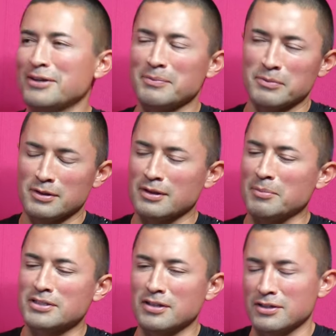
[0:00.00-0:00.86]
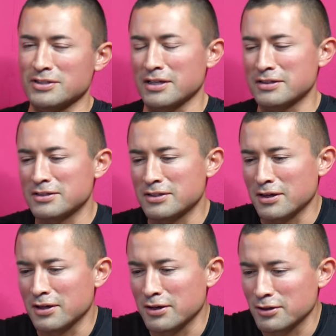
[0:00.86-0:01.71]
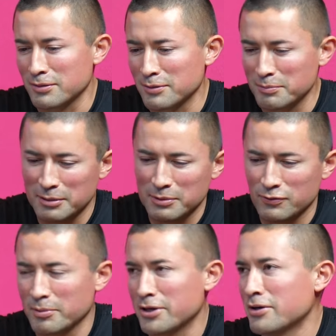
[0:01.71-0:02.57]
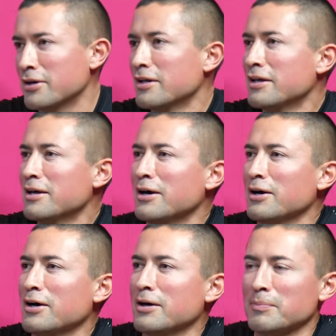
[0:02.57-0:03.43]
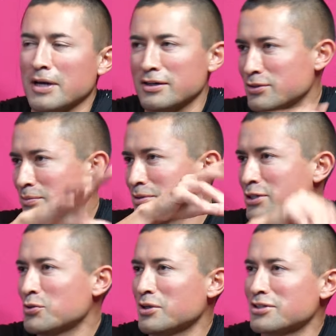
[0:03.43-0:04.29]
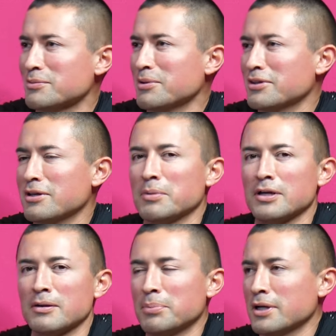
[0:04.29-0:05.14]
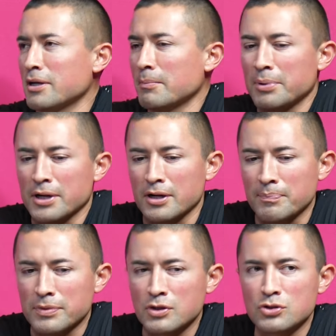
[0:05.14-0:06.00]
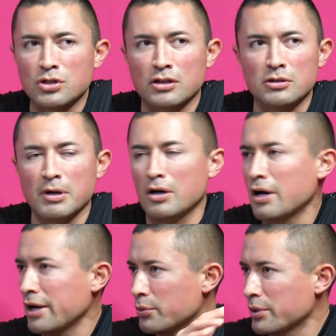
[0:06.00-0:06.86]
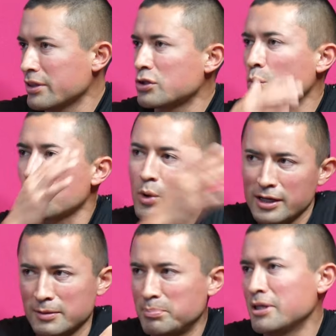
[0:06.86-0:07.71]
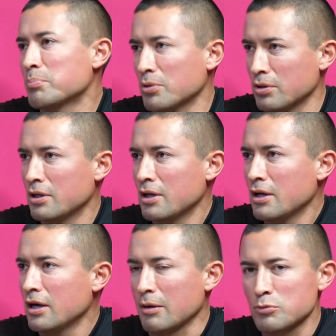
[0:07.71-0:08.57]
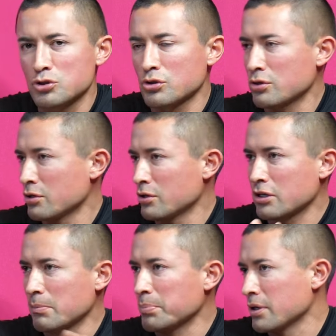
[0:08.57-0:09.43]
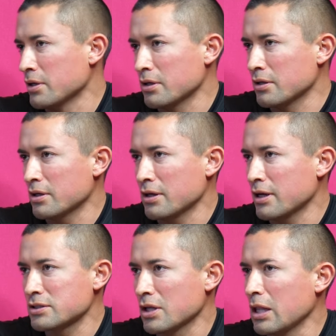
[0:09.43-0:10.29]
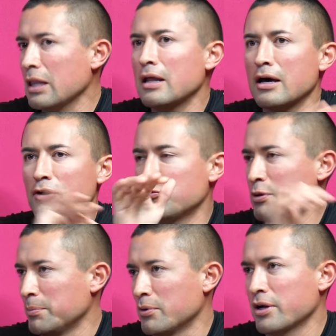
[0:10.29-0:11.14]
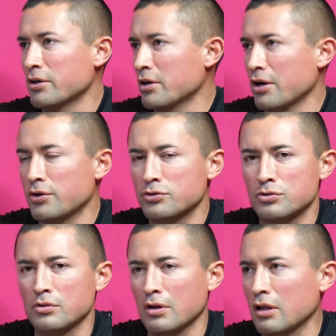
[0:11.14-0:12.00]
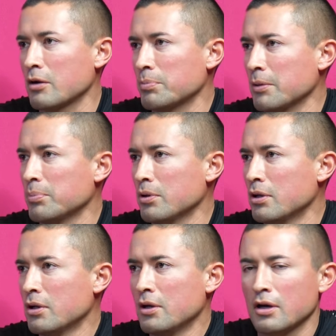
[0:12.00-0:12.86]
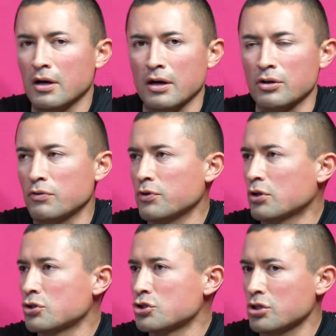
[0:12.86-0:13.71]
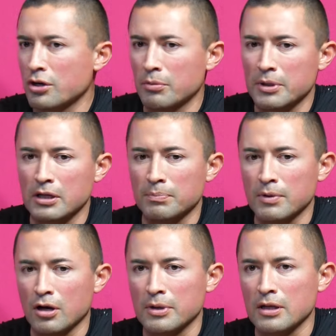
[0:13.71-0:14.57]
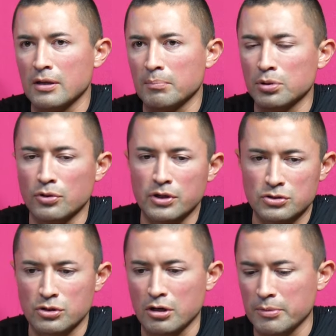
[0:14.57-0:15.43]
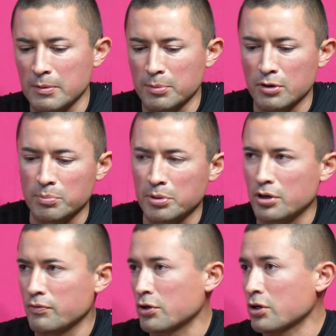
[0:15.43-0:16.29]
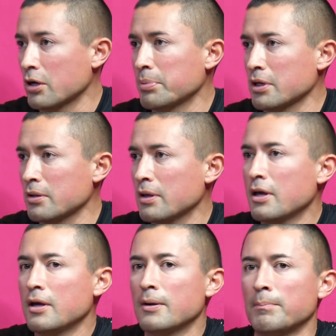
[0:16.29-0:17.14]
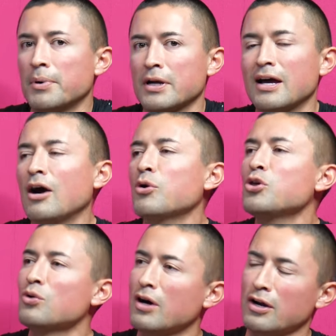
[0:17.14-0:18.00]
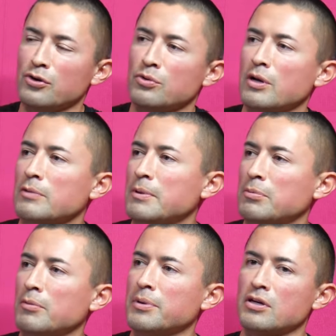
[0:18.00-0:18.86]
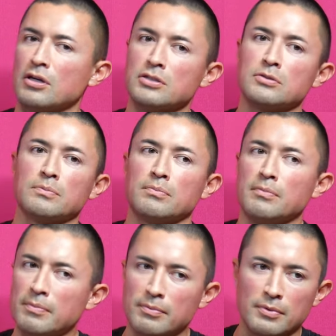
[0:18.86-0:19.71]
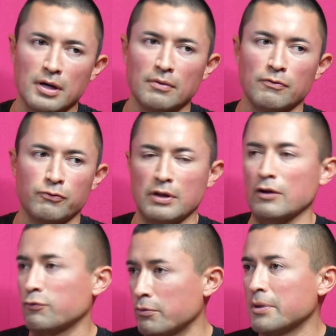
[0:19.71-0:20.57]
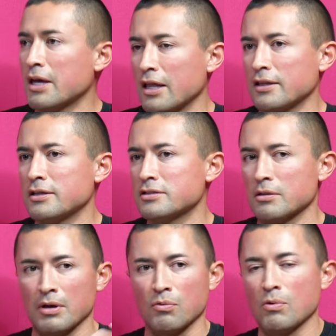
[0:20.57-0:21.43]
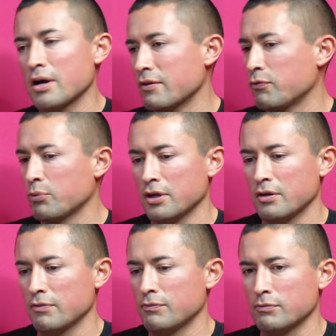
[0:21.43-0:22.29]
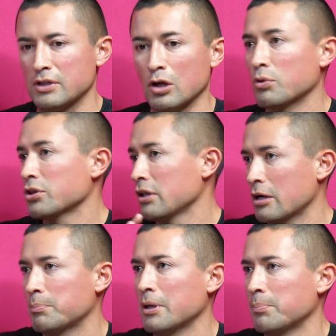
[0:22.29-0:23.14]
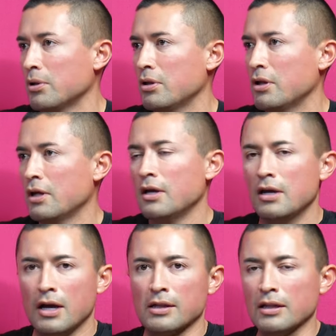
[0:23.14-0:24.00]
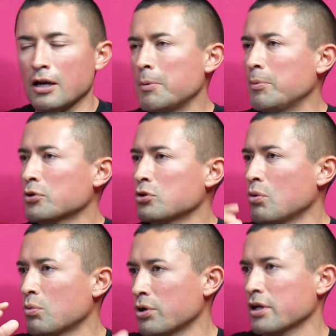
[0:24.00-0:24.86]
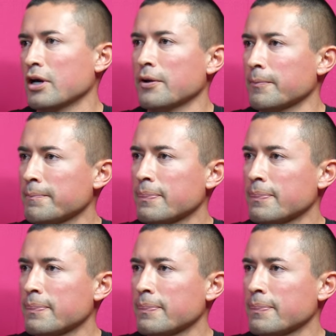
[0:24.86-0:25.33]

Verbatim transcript: yeah uh, that, that makes a lot of sense. Uh, you, you made me feel better. Yeah. Uh, I had a situation about that. But but but um, you talked about hiring the right people. Absolutely. I'm sure your company has a lot of people, right? You hired a lot of people. Uh, I don't know if you could share how many yeah. how many employees or how many people are part of your company. Yeah. But how do you hire the right people? Because like for me at least and my wife, we've dealt with a lot of people, yeah. and a lot of people don't work out.